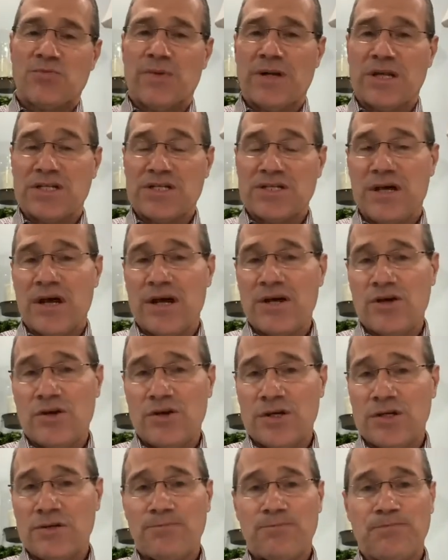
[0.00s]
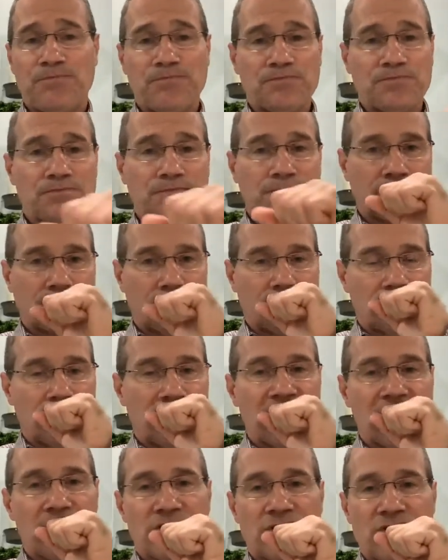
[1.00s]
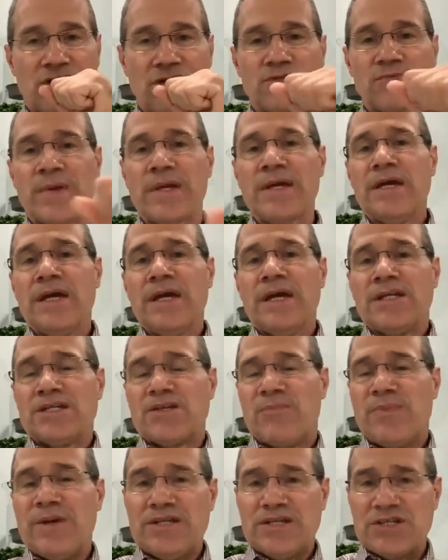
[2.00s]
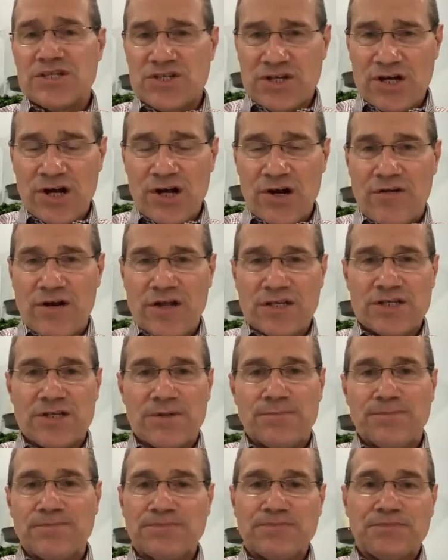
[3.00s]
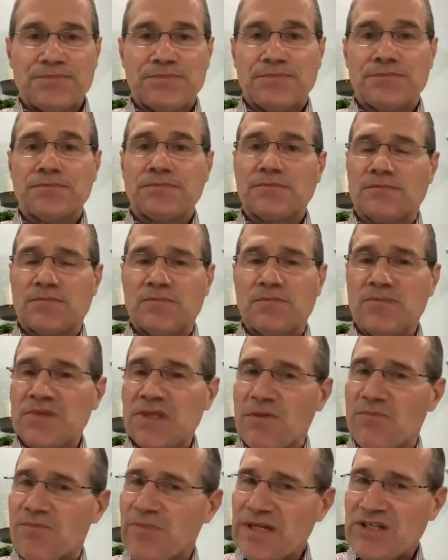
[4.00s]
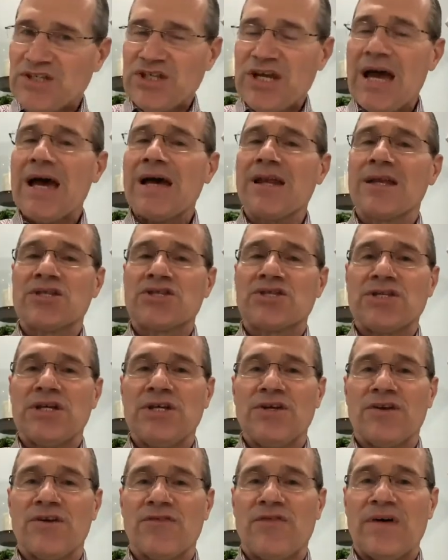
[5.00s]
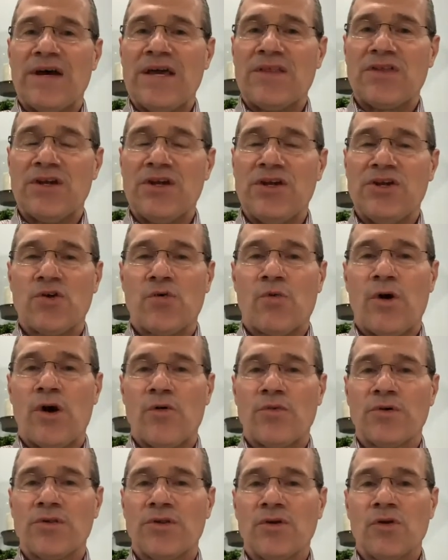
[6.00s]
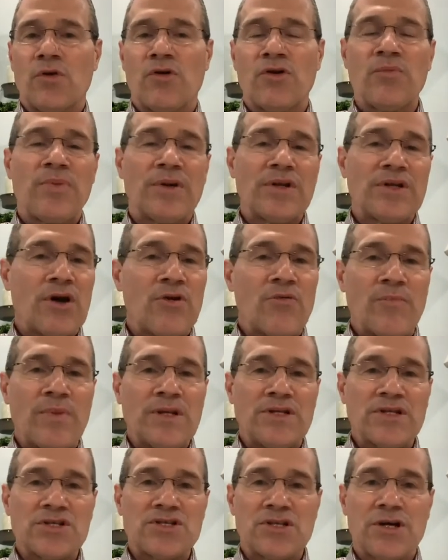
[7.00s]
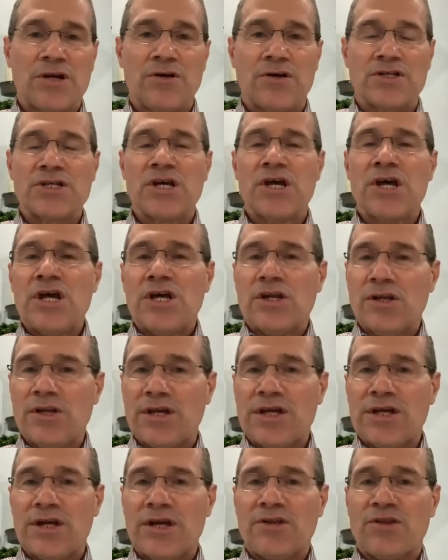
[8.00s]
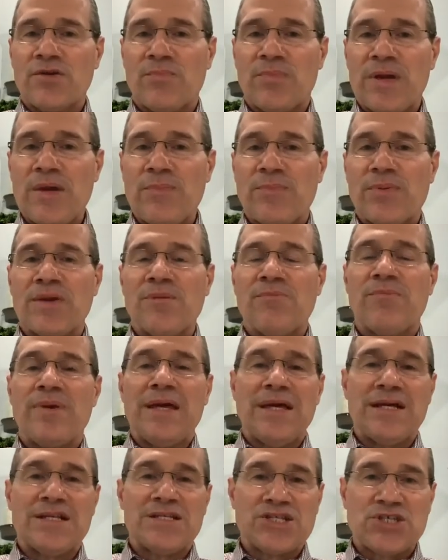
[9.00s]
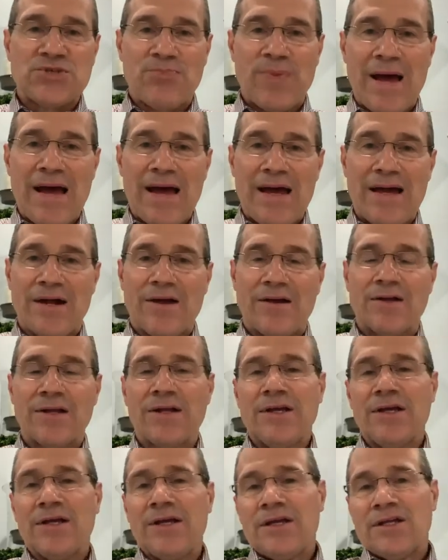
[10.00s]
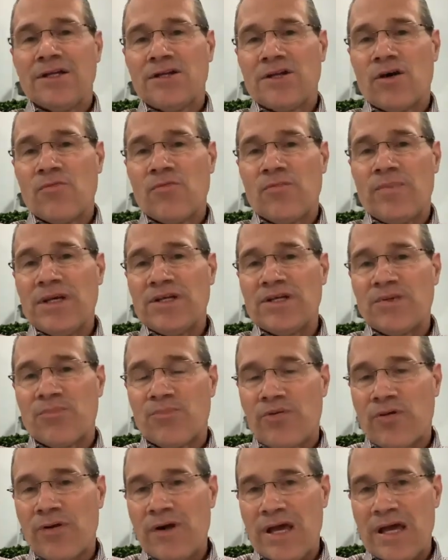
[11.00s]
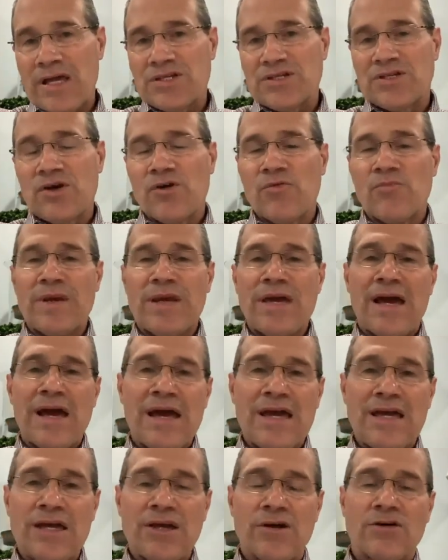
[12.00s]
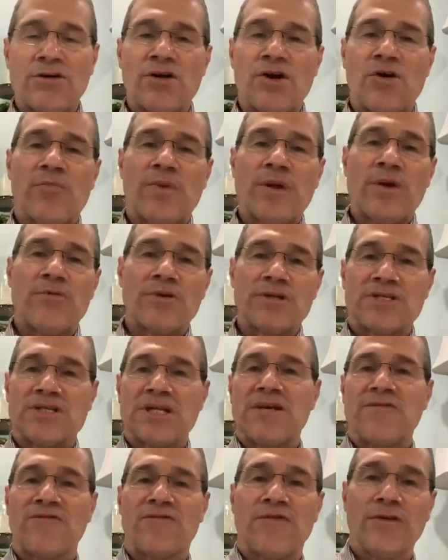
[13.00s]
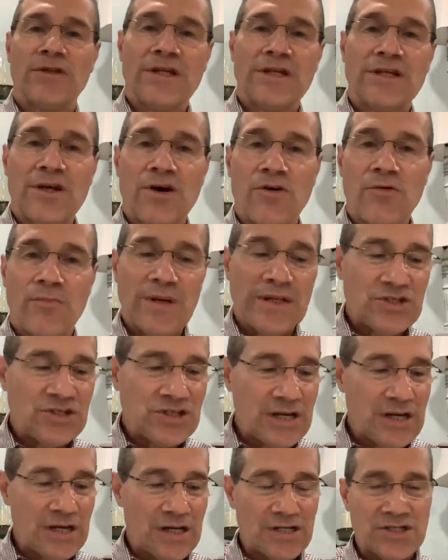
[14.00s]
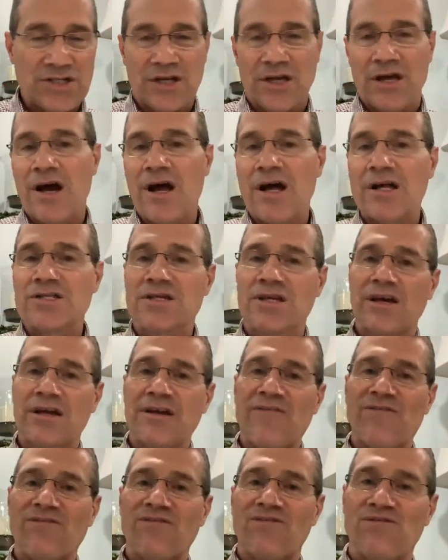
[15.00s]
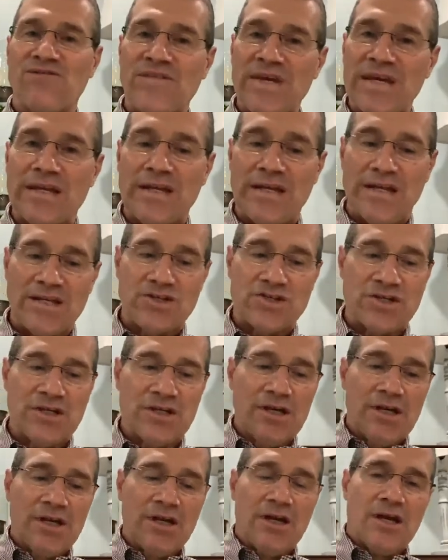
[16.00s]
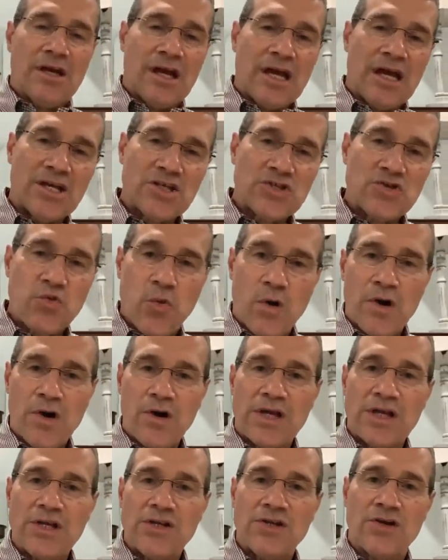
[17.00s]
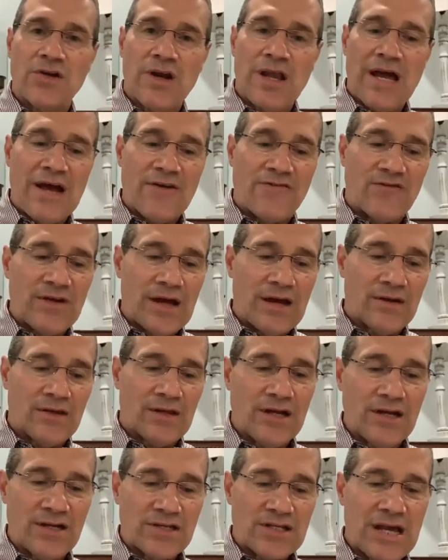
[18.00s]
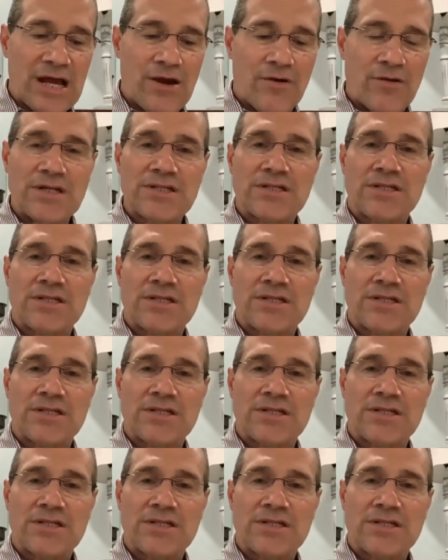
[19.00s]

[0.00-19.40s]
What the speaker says: but it's not good, to be discouraged. Be challenged in your faith and in your walk with the Lord, but don't be discouraged. Look at other people and be inspired. Don't be depressed. Don't be angered. Don't be resentful, and don't be jealous. God's going to finish his work in your life. Now, here's how